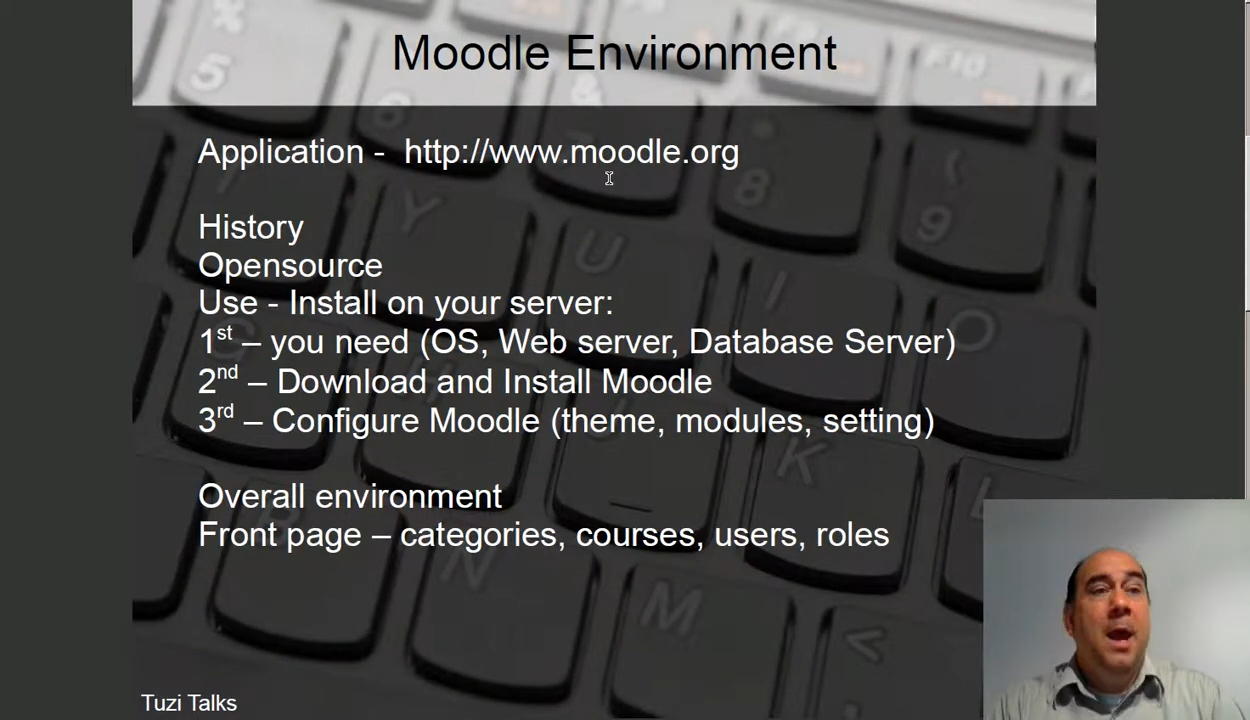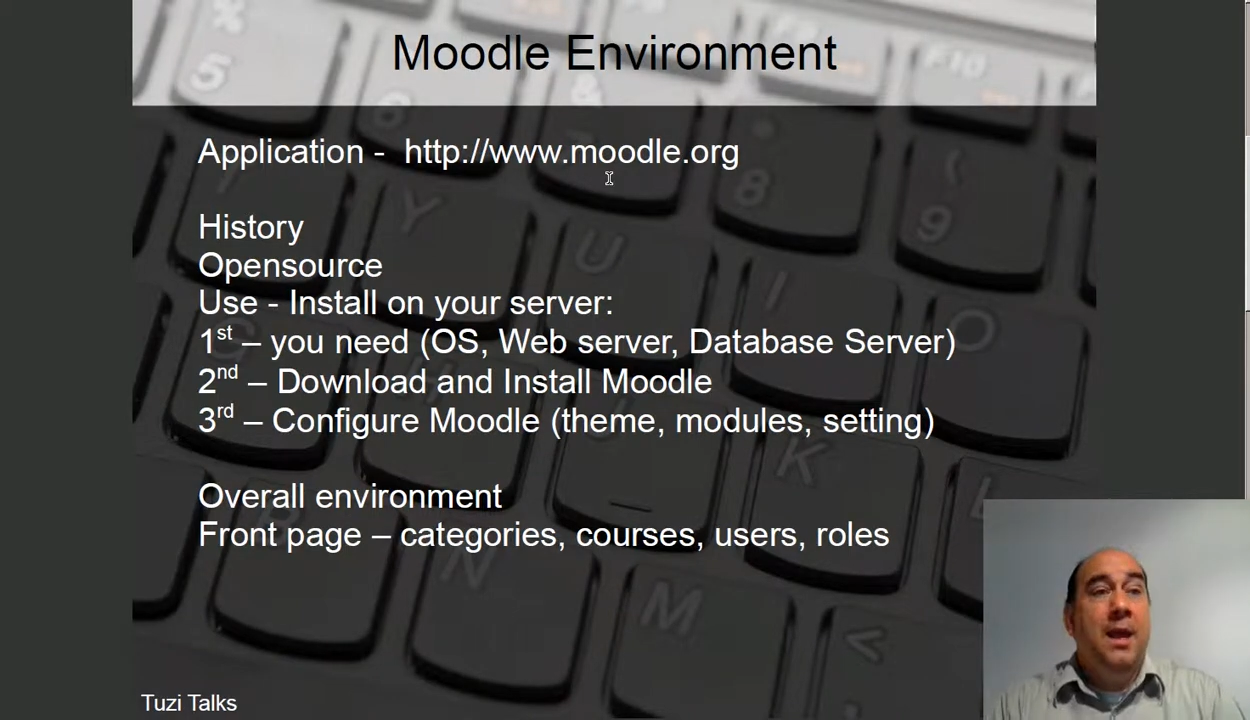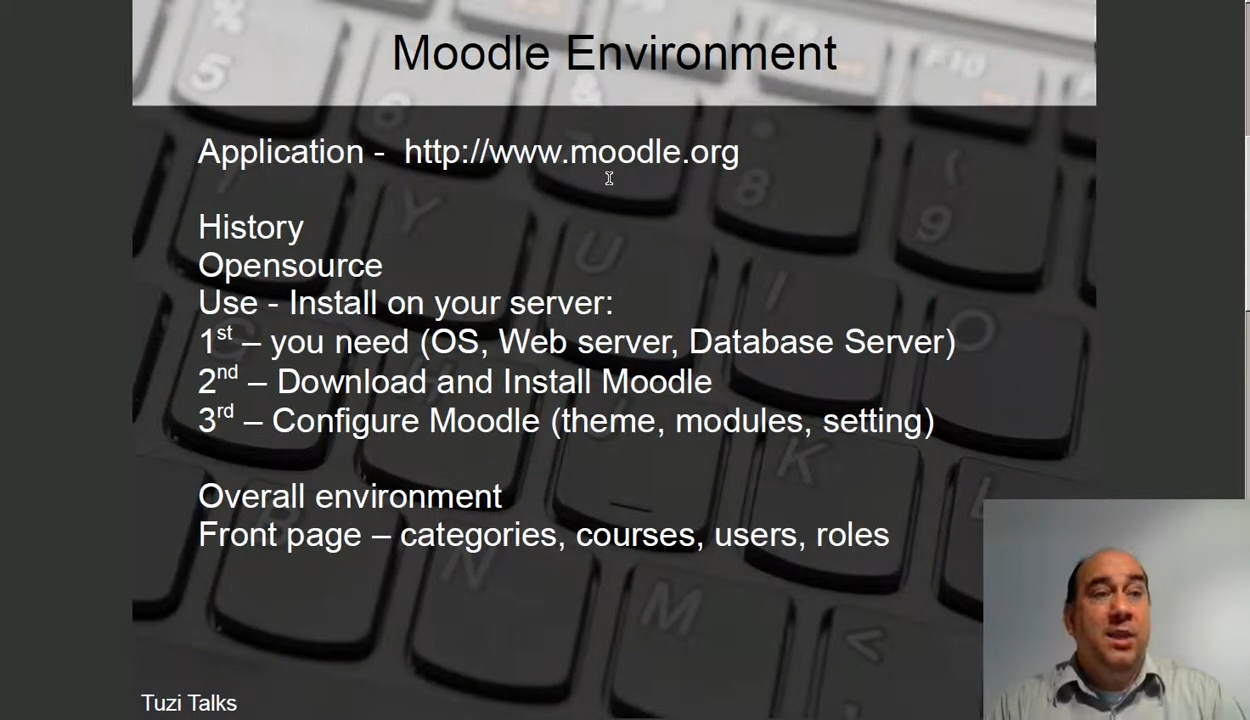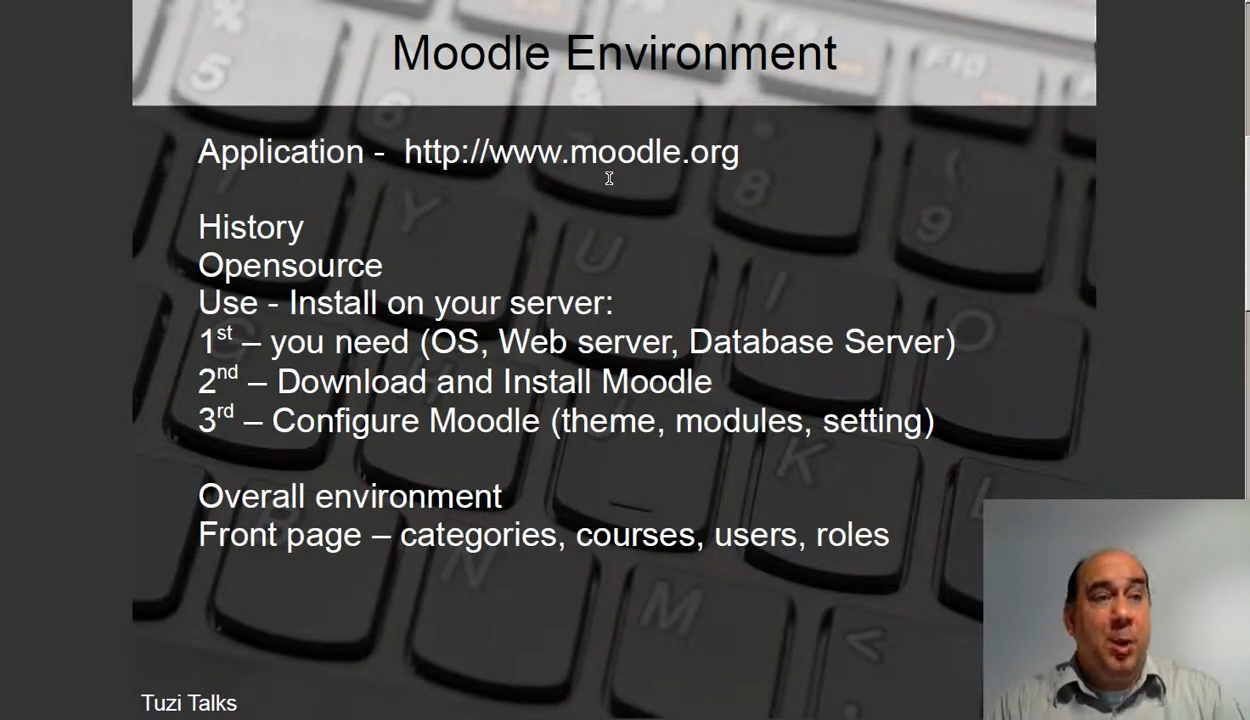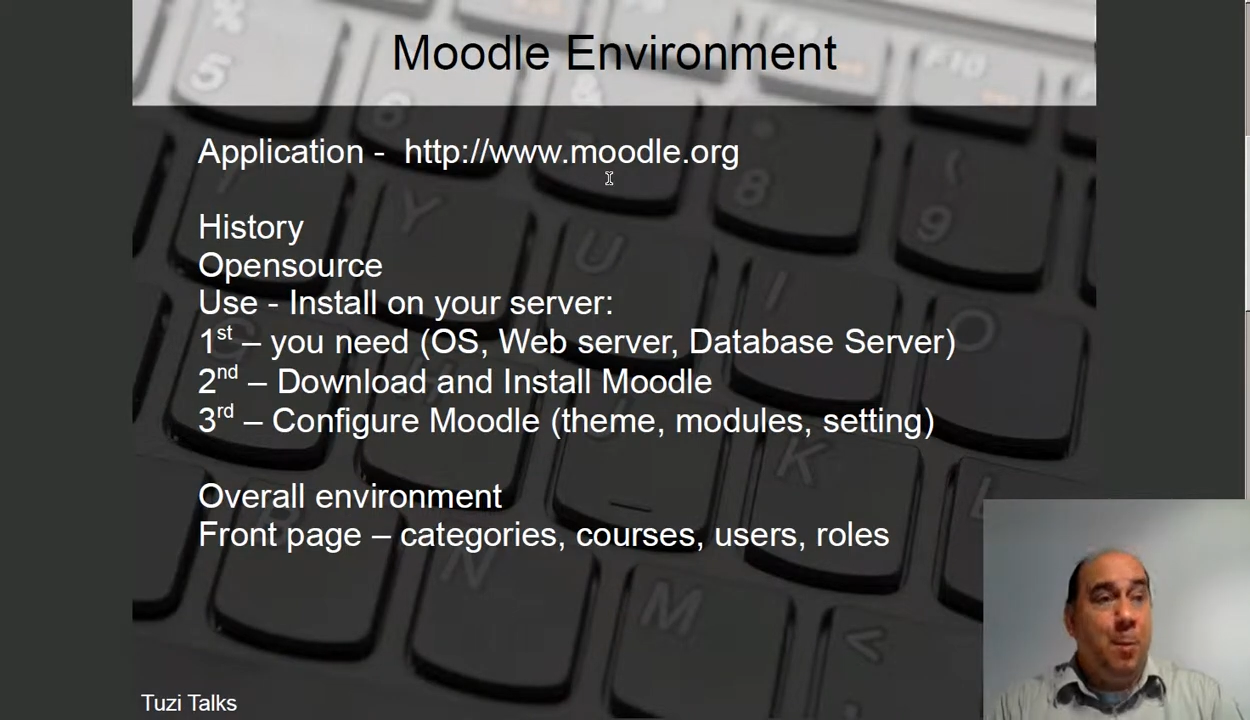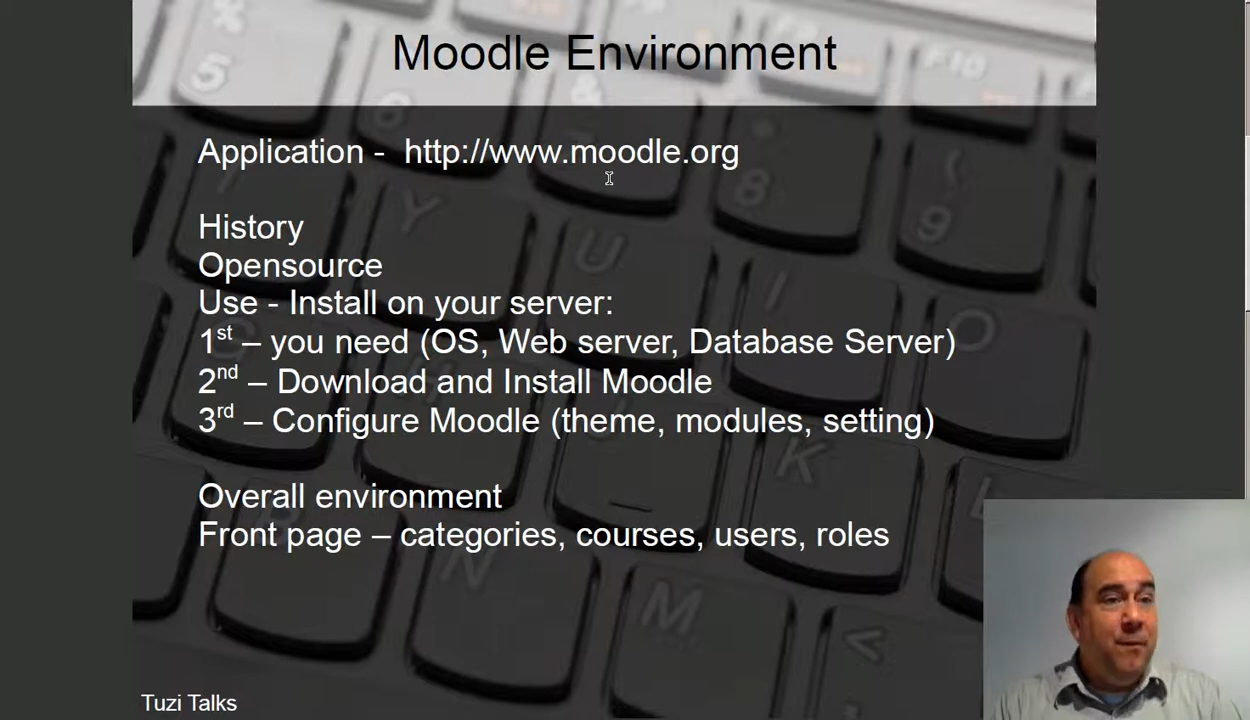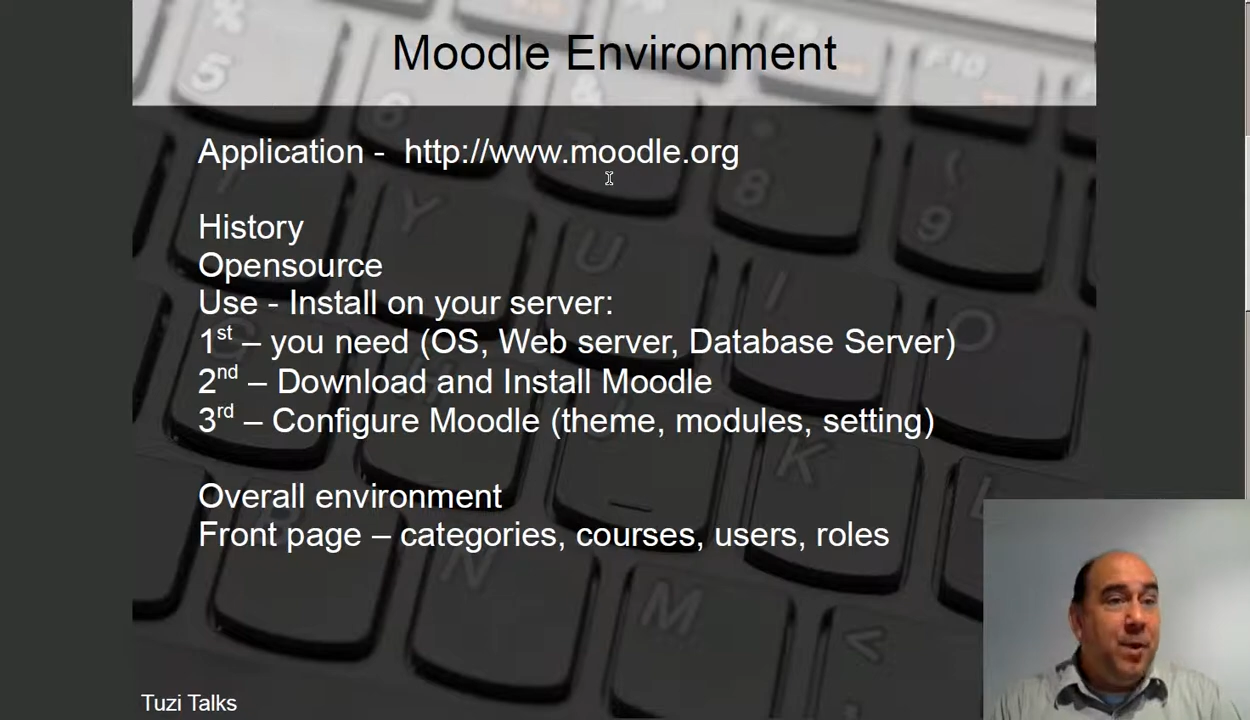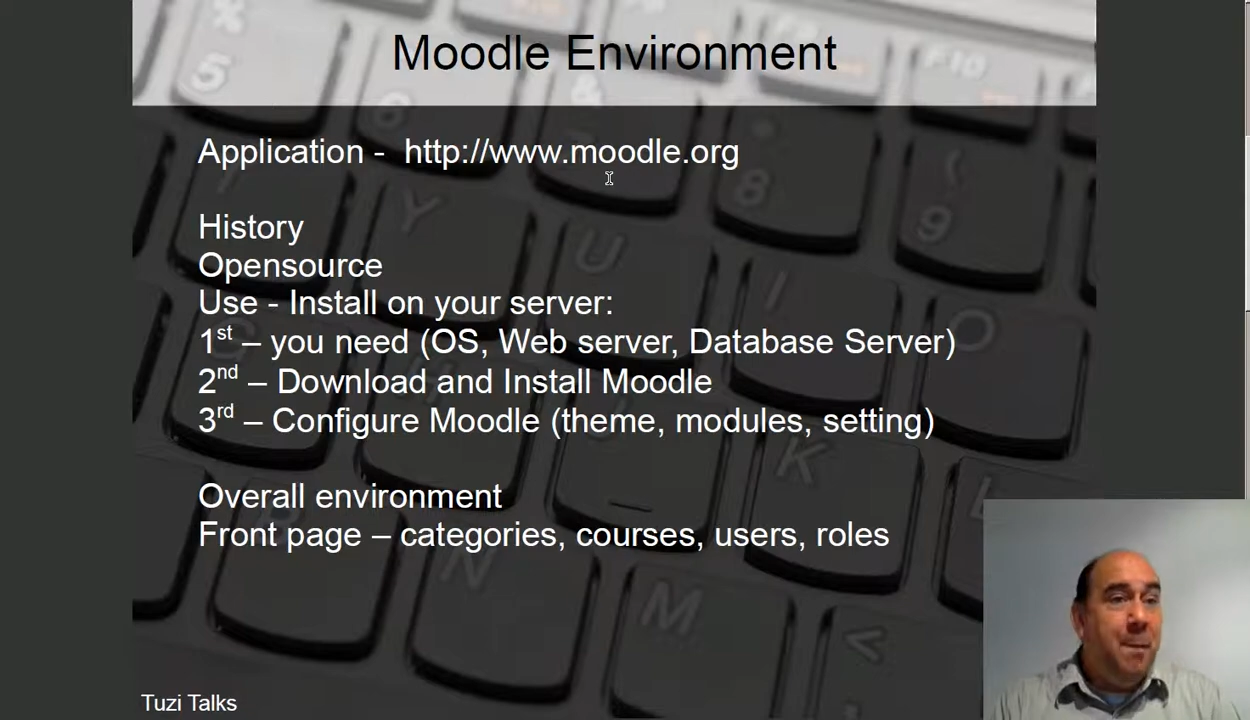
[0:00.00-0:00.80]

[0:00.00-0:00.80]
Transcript: Some of them